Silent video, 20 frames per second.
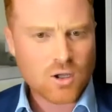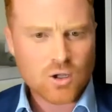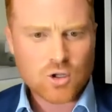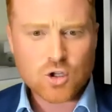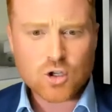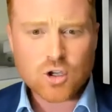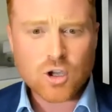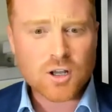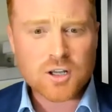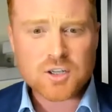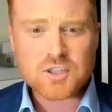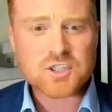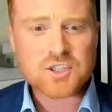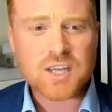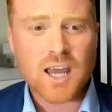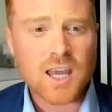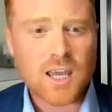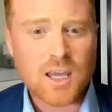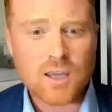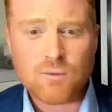you're going to
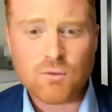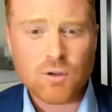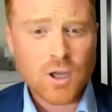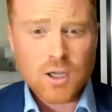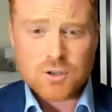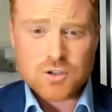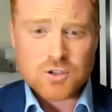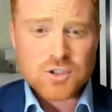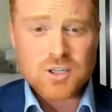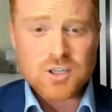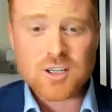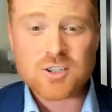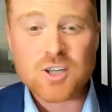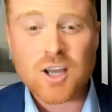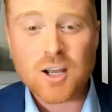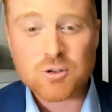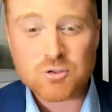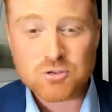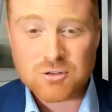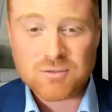save
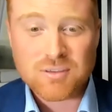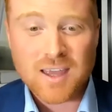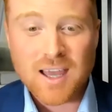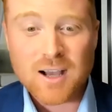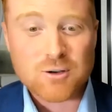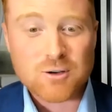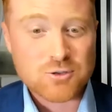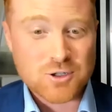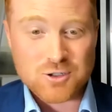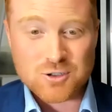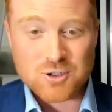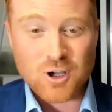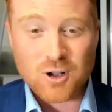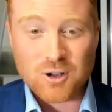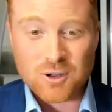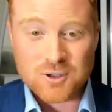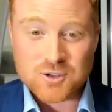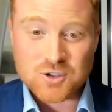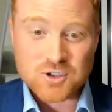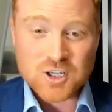
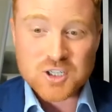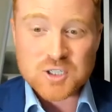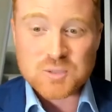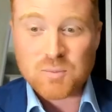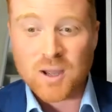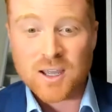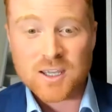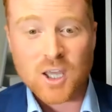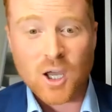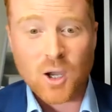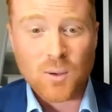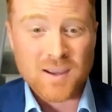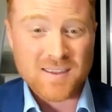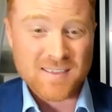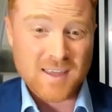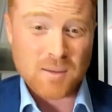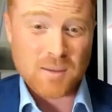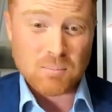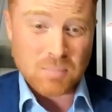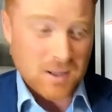$600,000 just by going
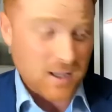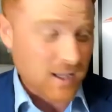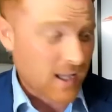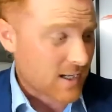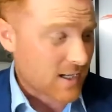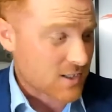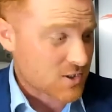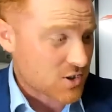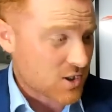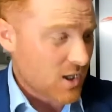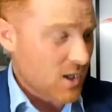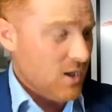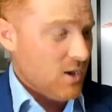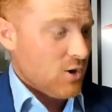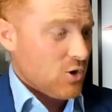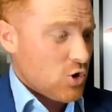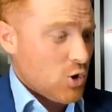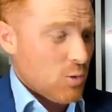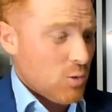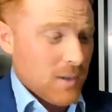there. Plus,
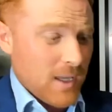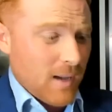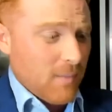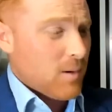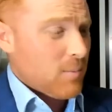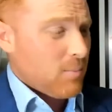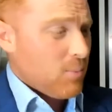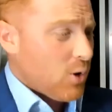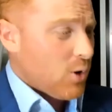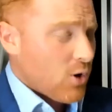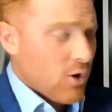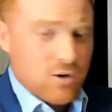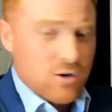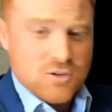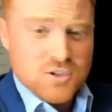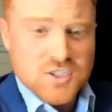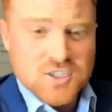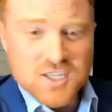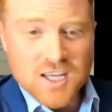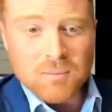you'll be able to put on
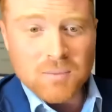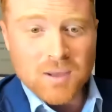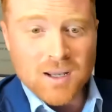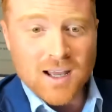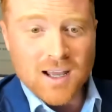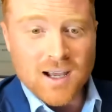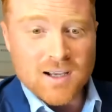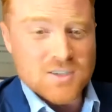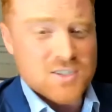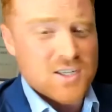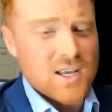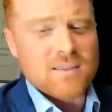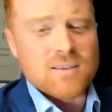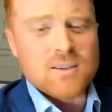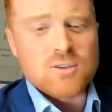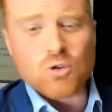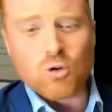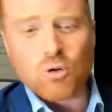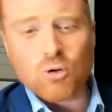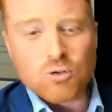seminars, and
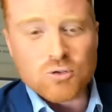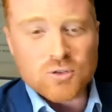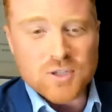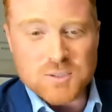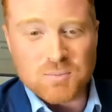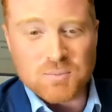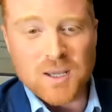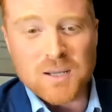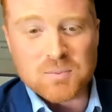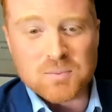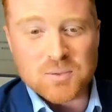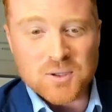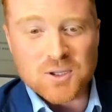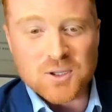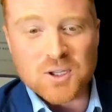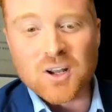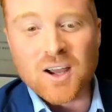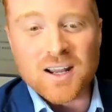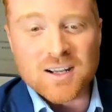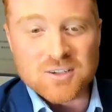there's all these people in the
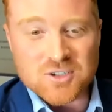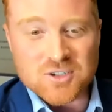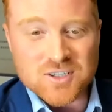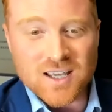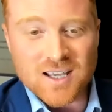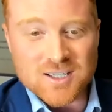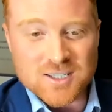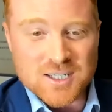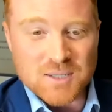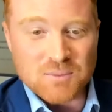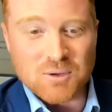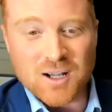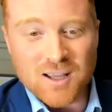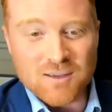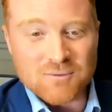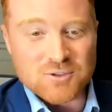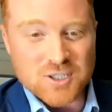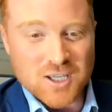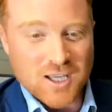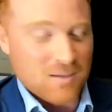United States that would
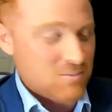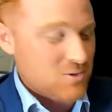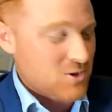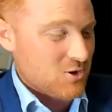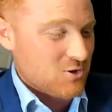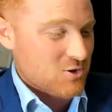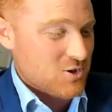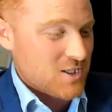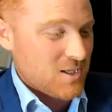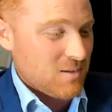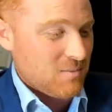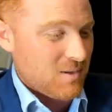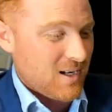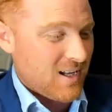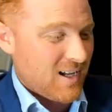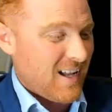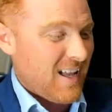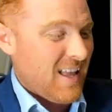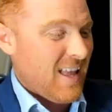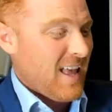love to come to your
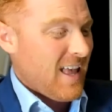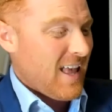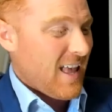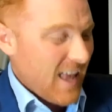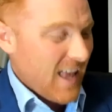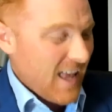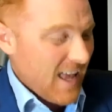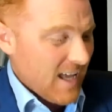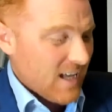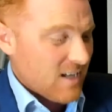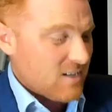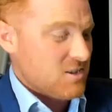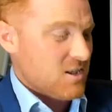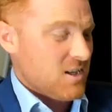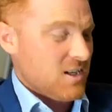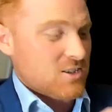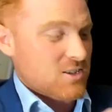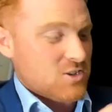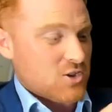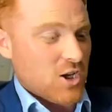seminar, and
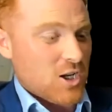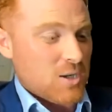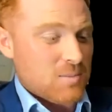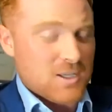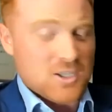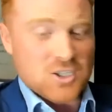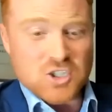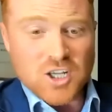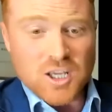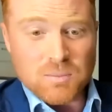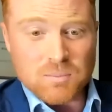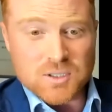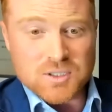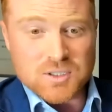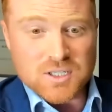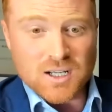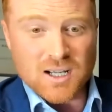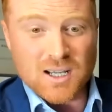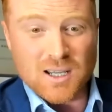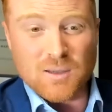it's going to be cheaper
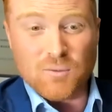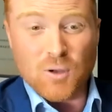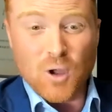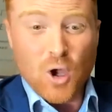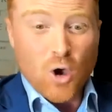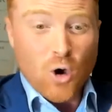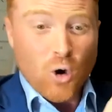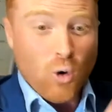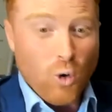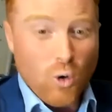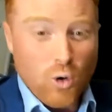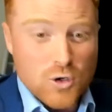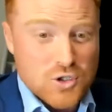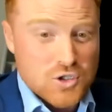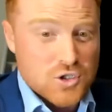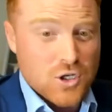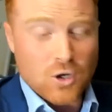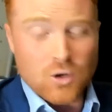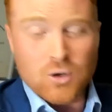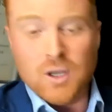to live.
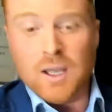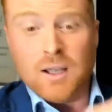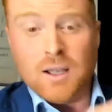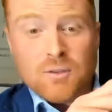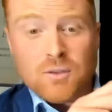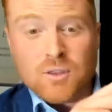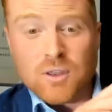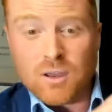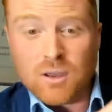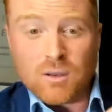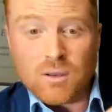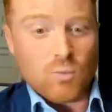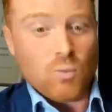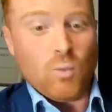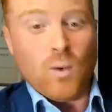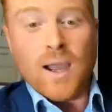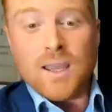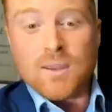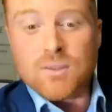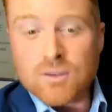Also, the
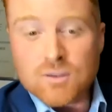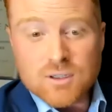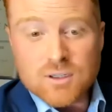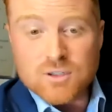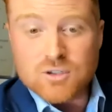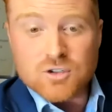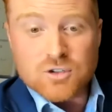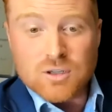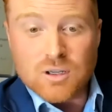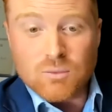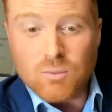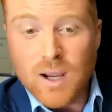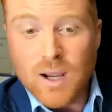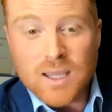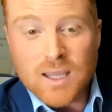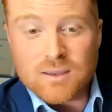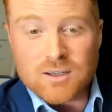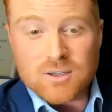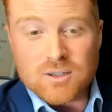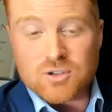way that the, way
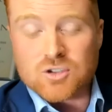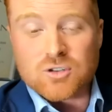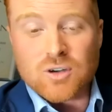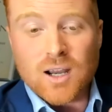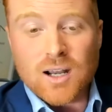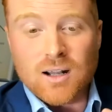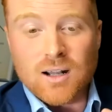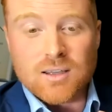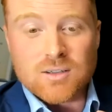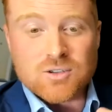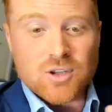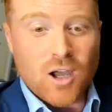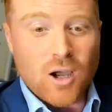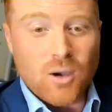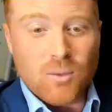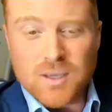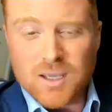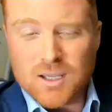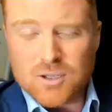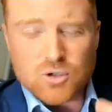that Australia is
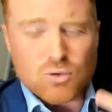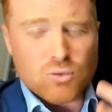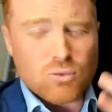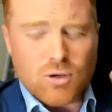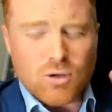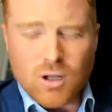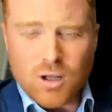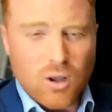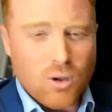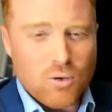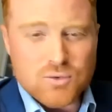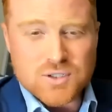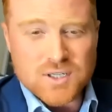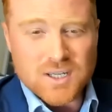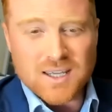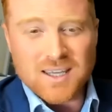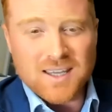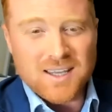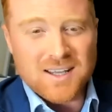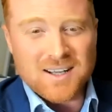going, it's all
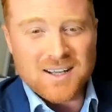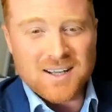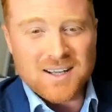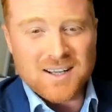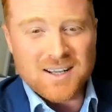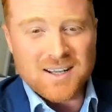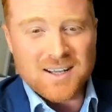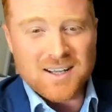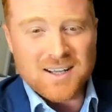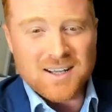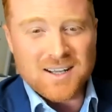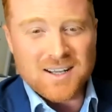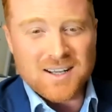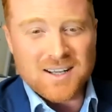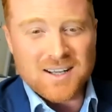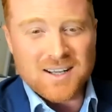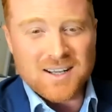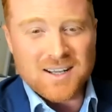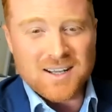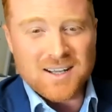closing in,
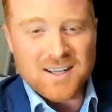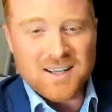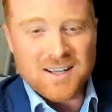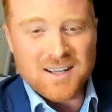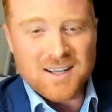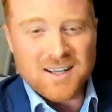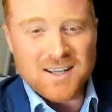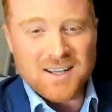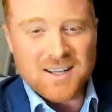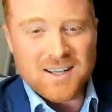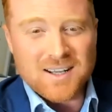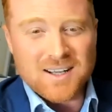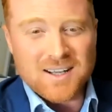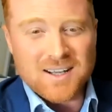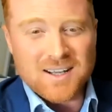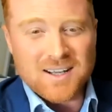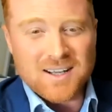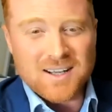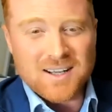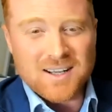and it's all